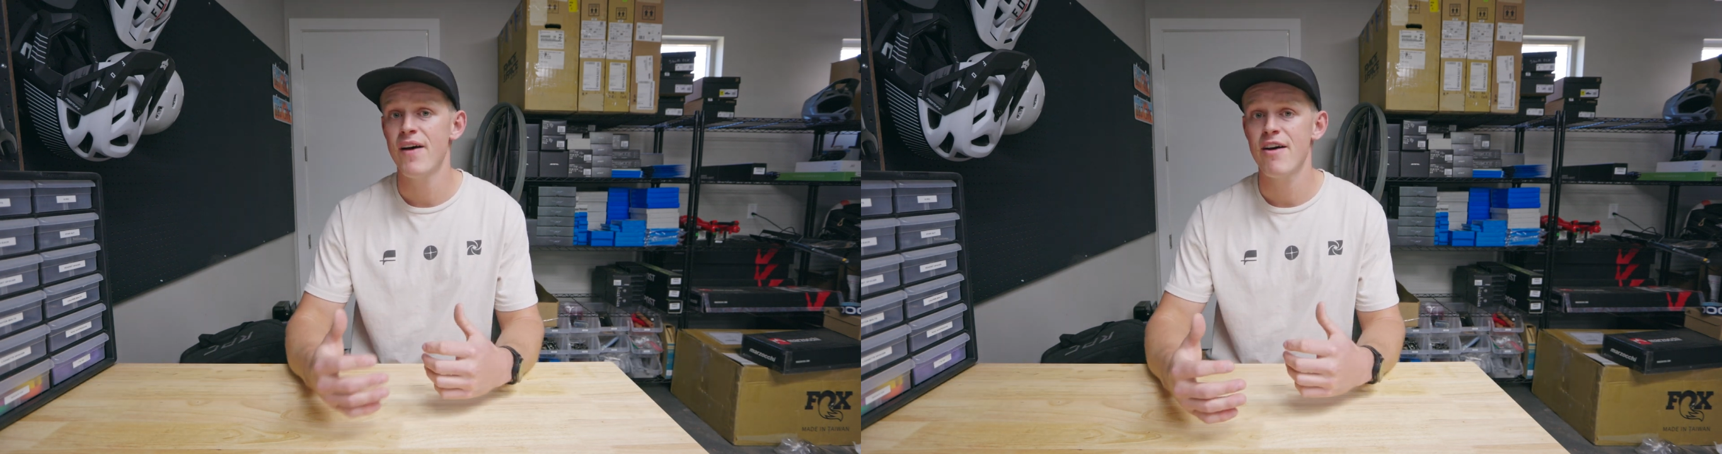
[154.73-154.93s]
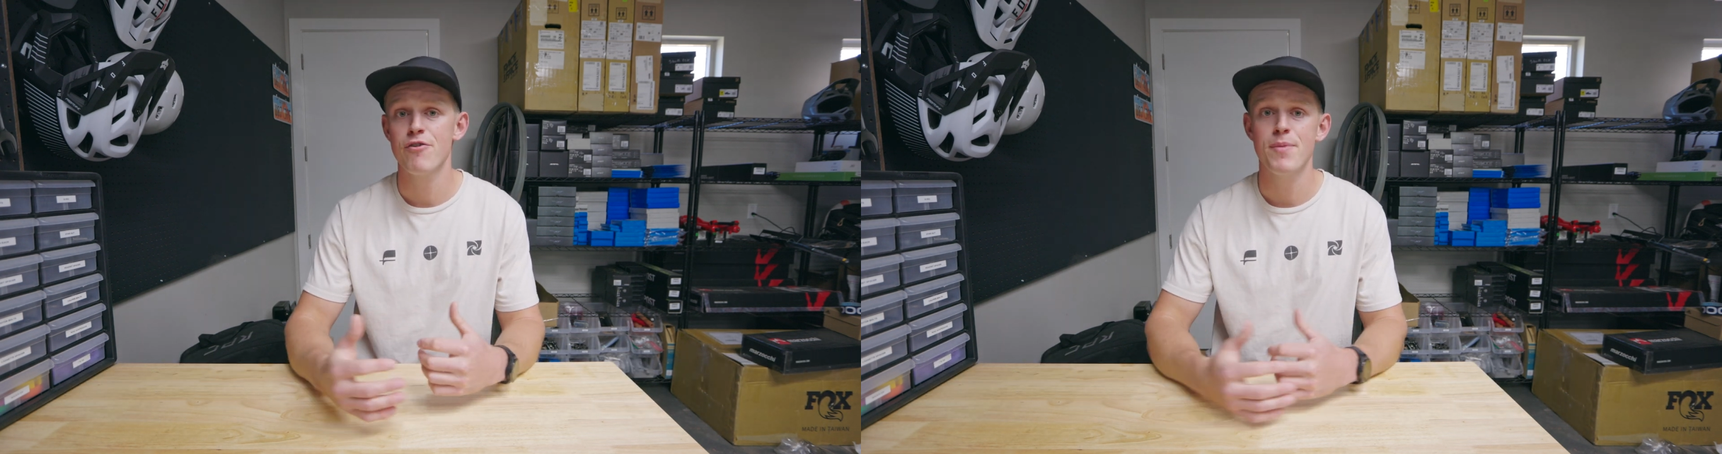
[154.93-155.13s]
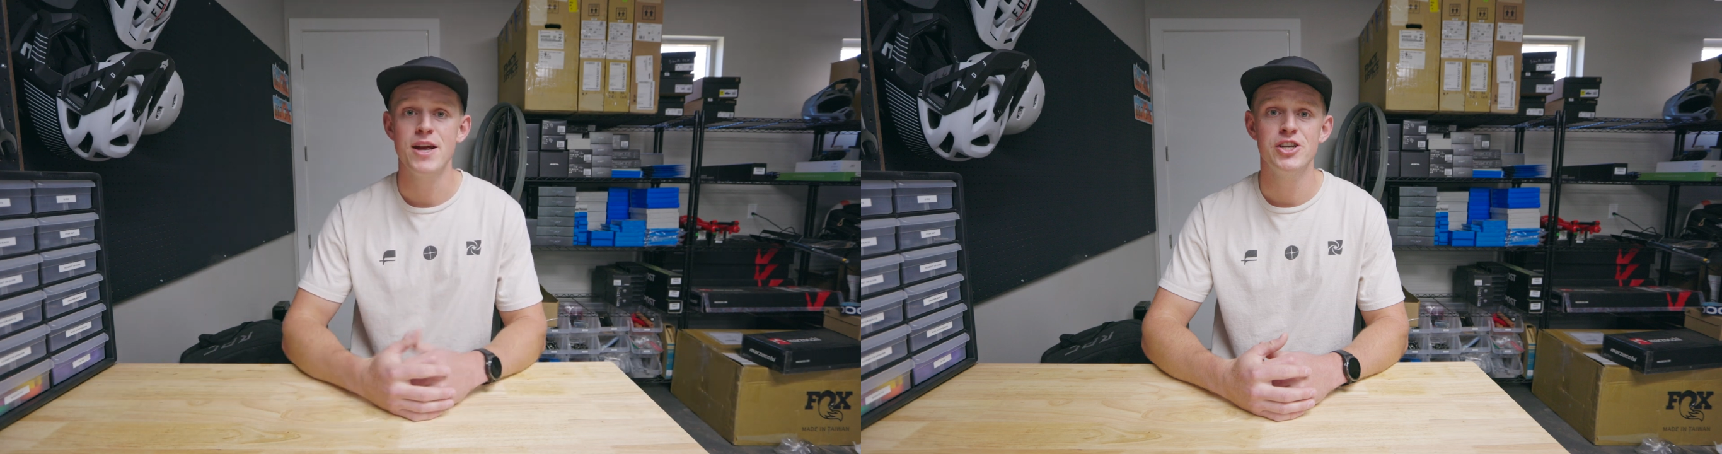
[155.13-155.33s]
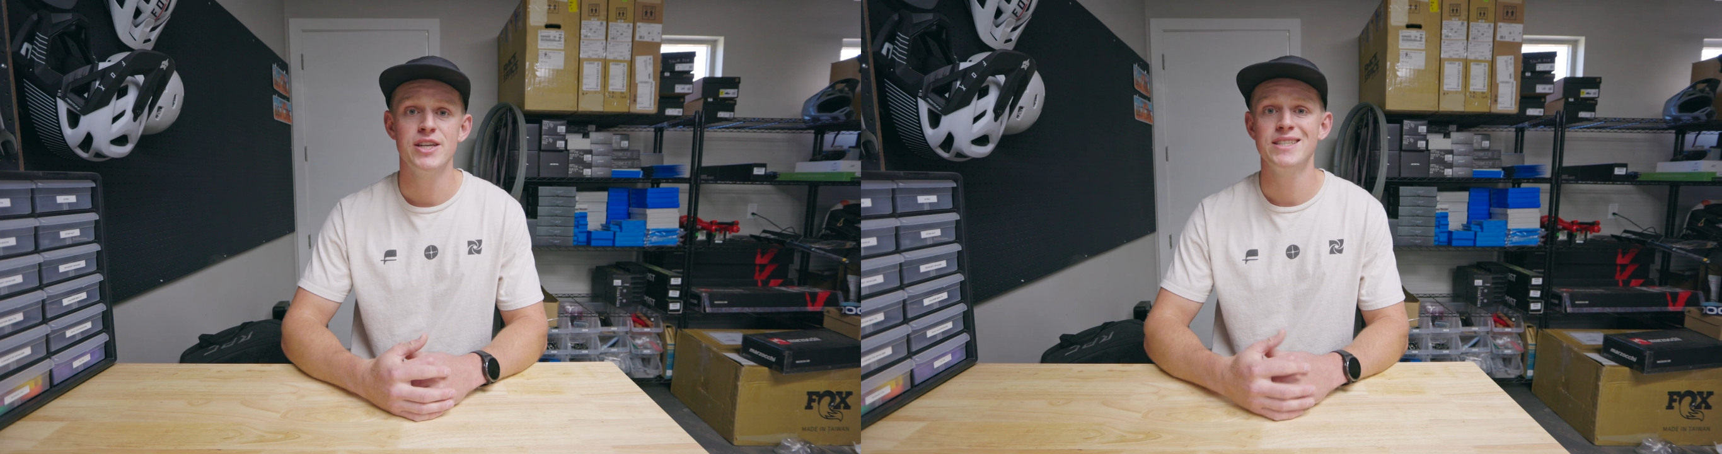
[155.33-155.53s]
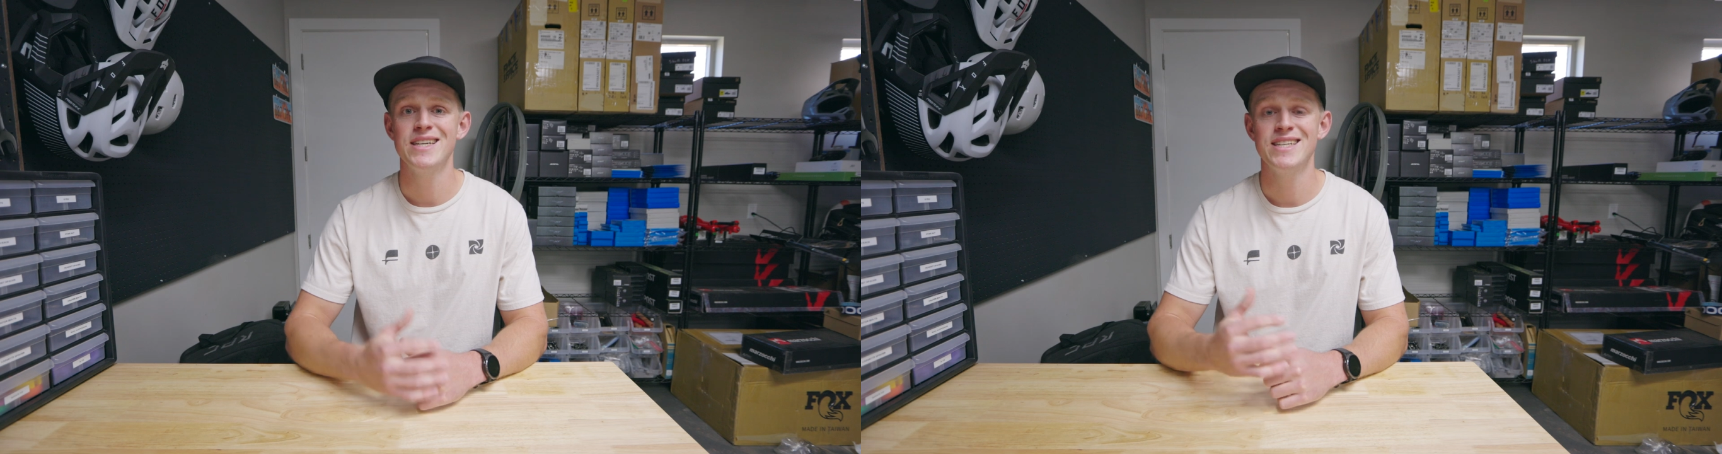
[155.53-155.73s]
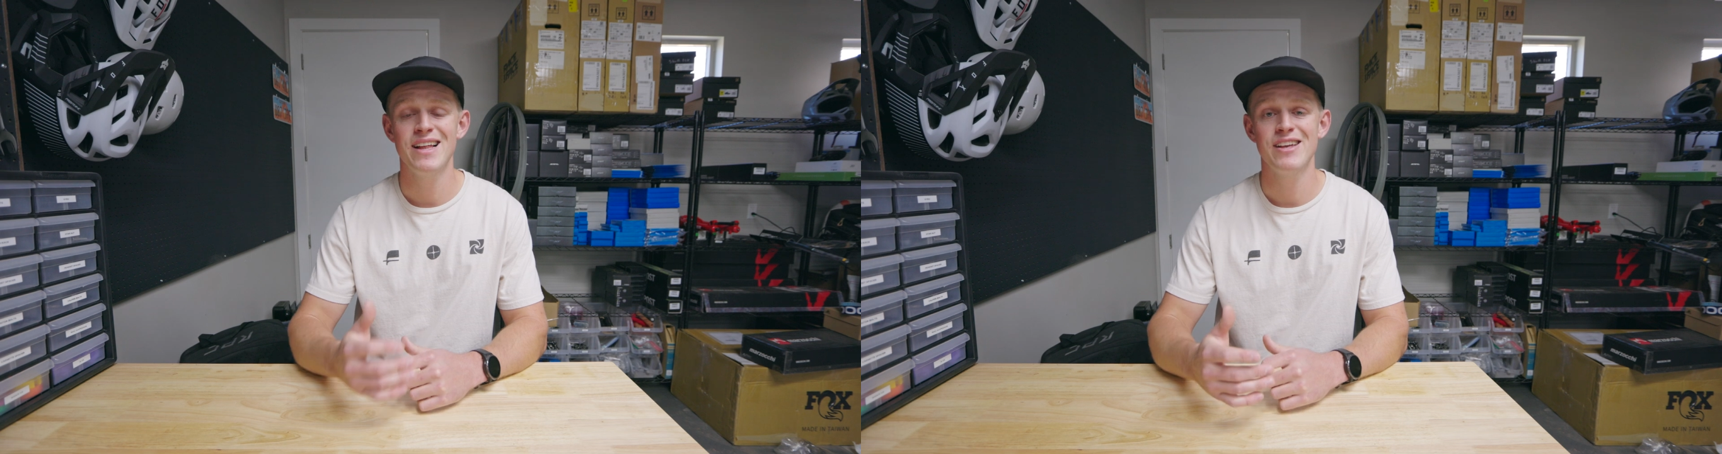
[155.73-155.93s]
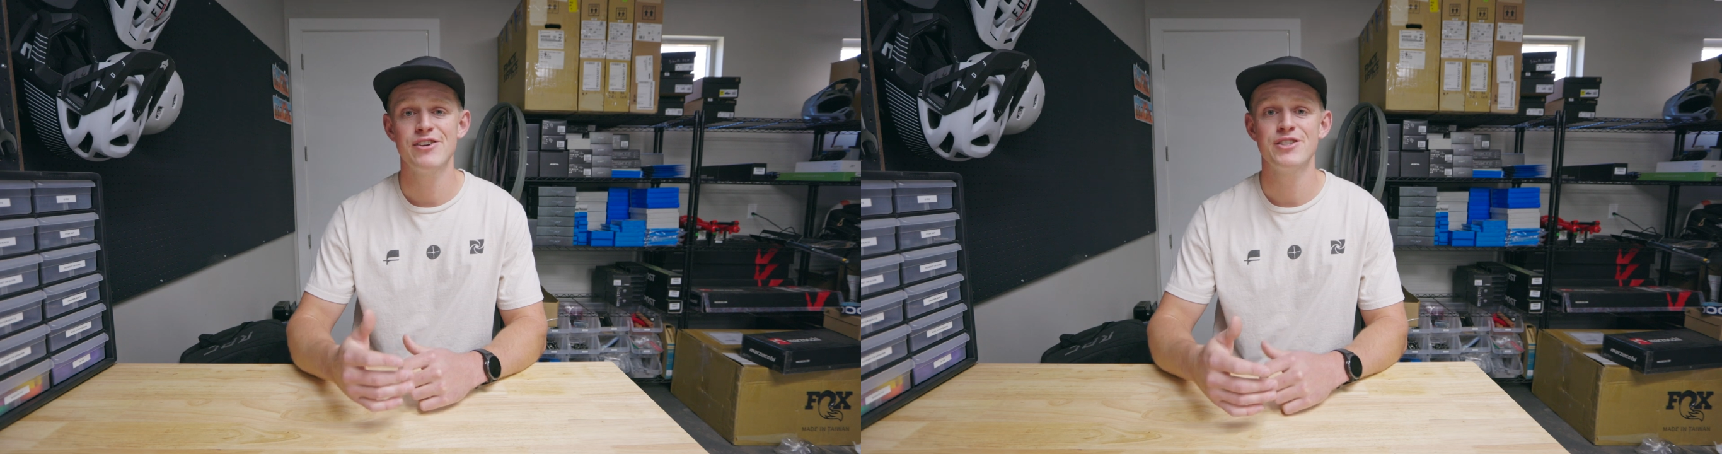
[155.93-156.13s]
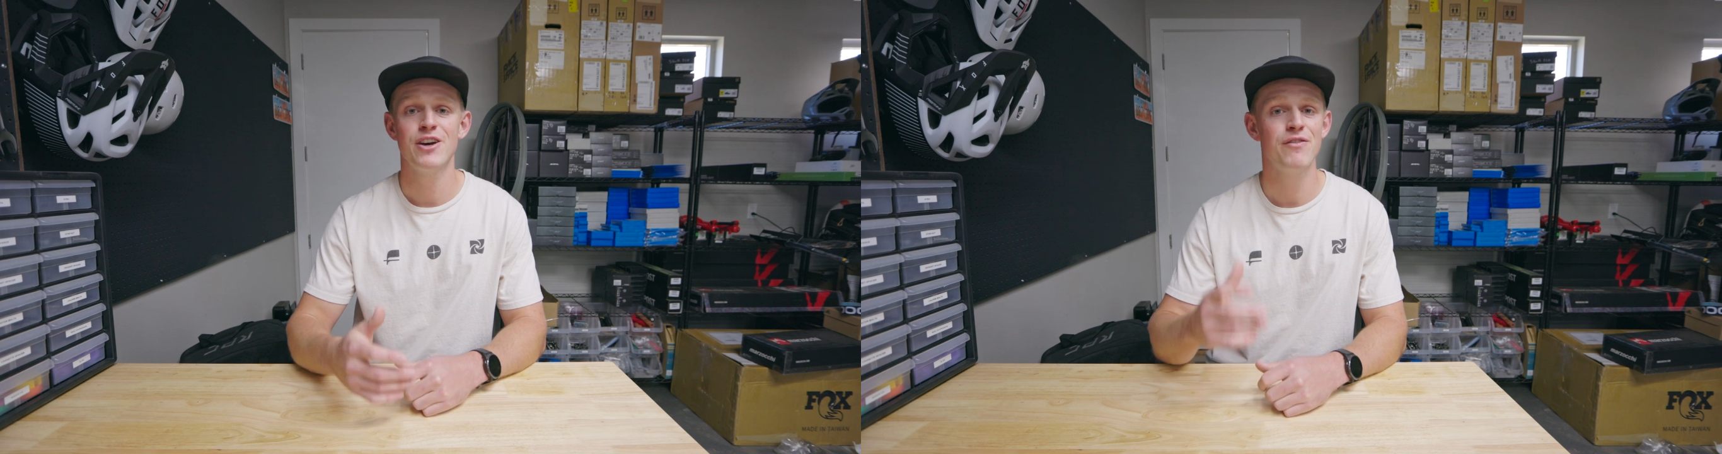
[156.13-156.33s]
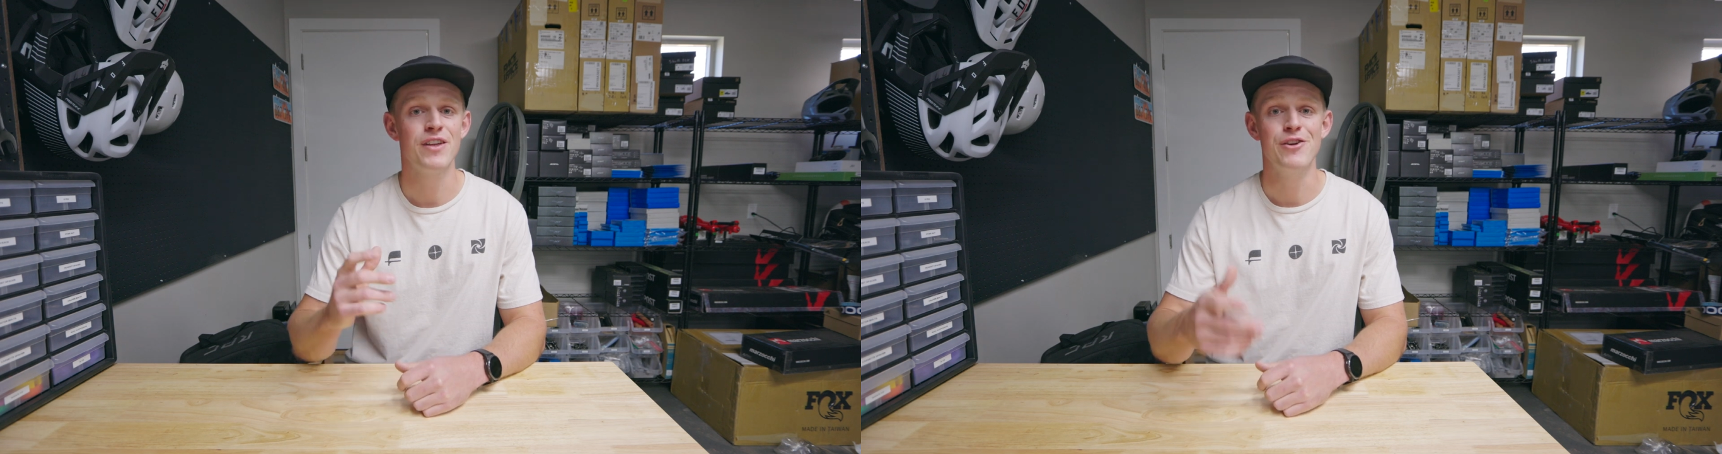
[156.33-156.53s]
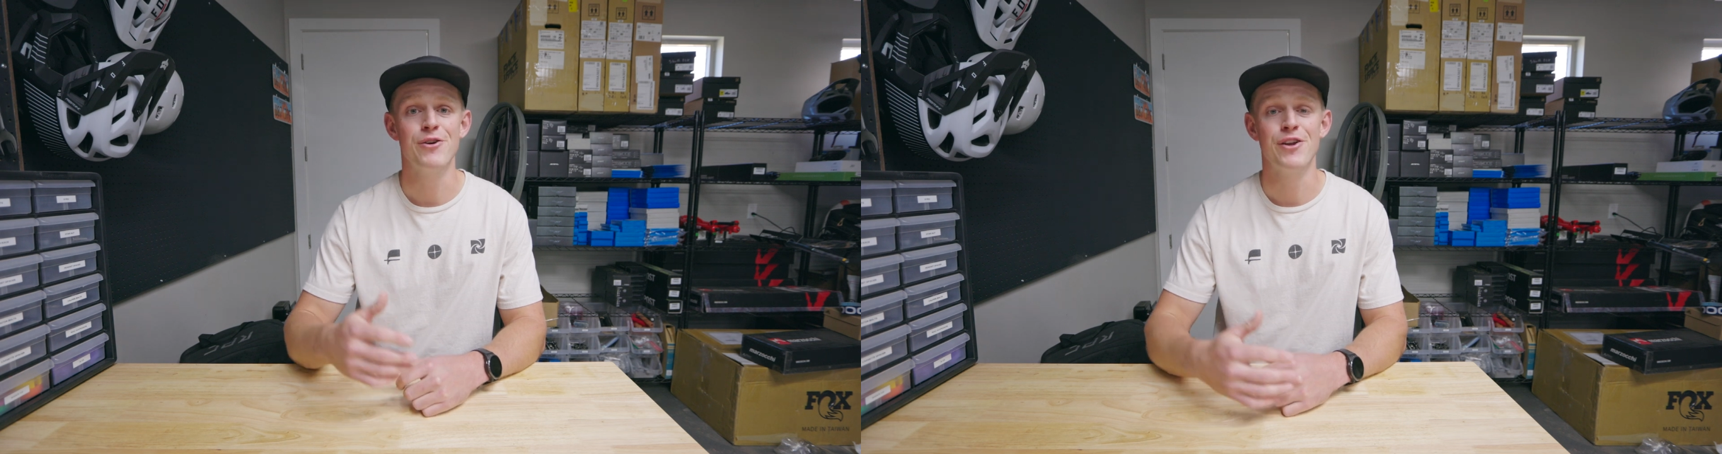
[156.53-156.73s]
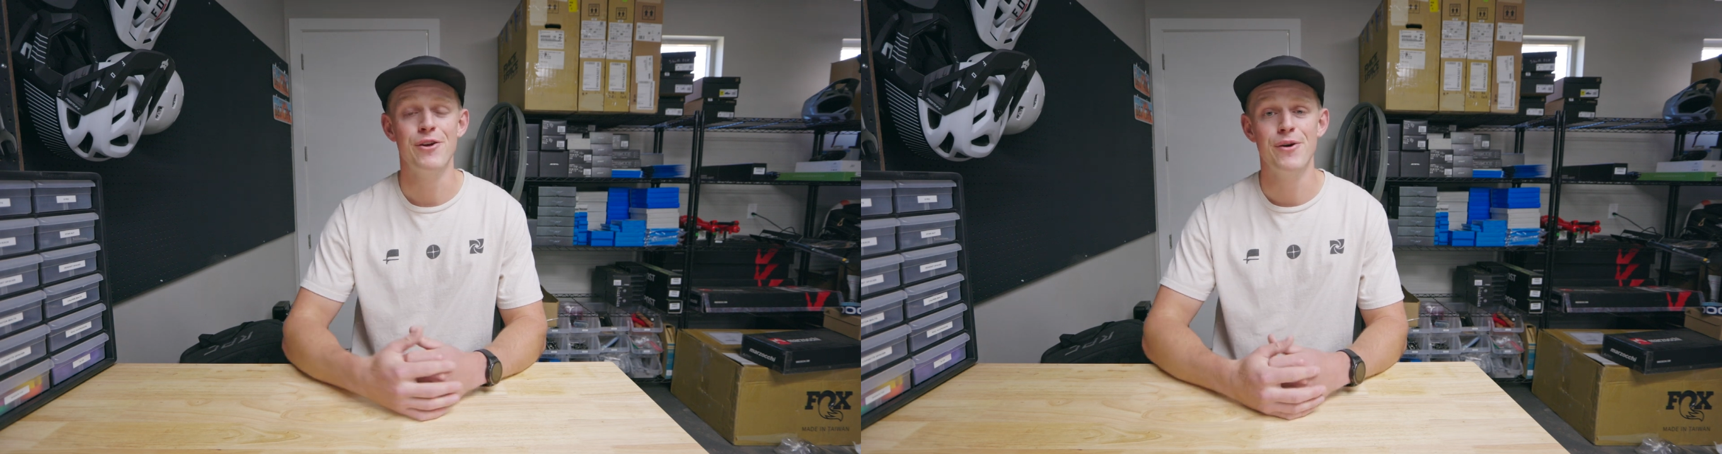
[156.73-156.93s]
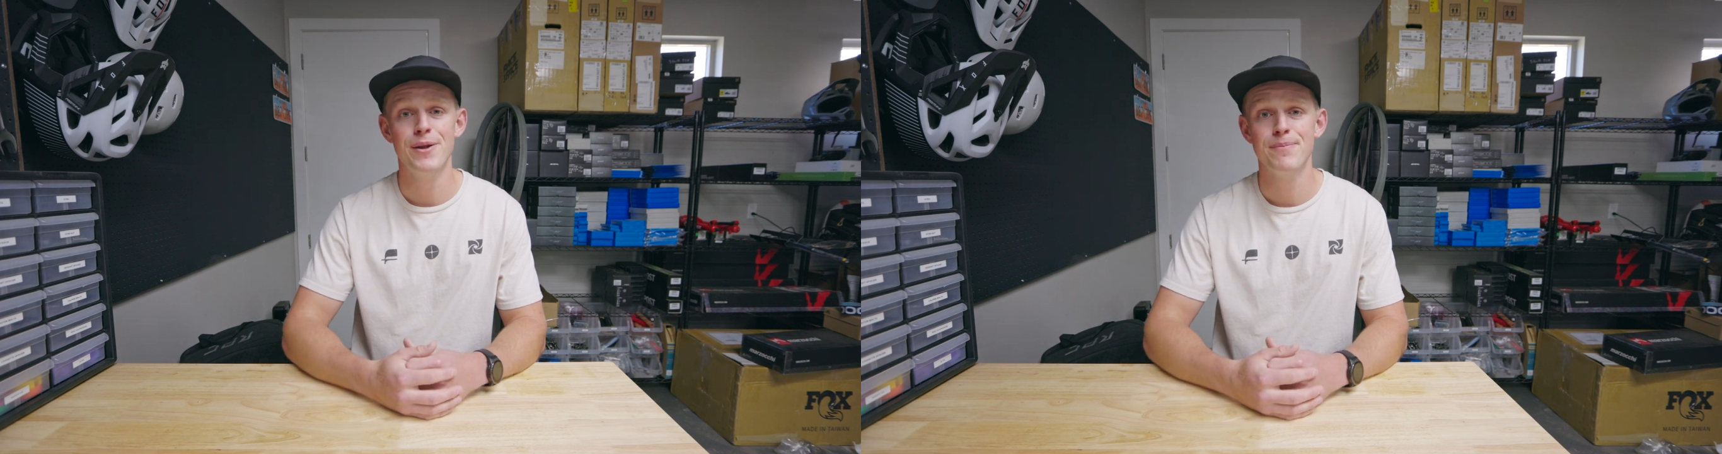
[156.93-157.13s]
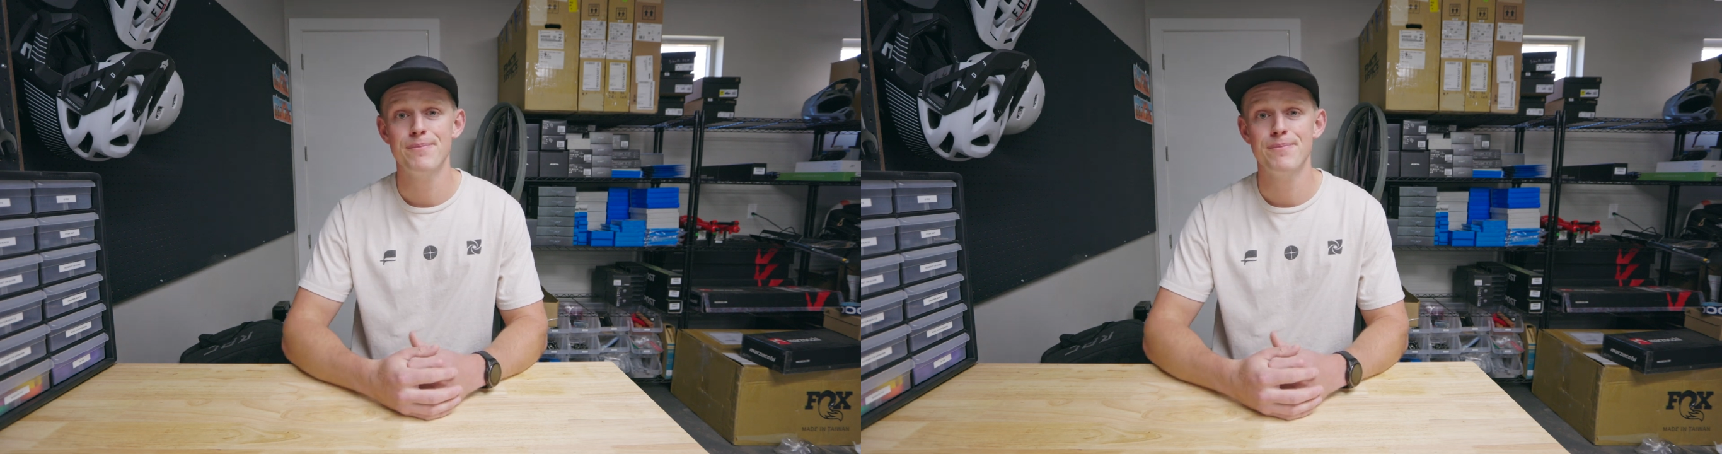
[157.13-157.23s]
affirmations and telling yourself that you can do it.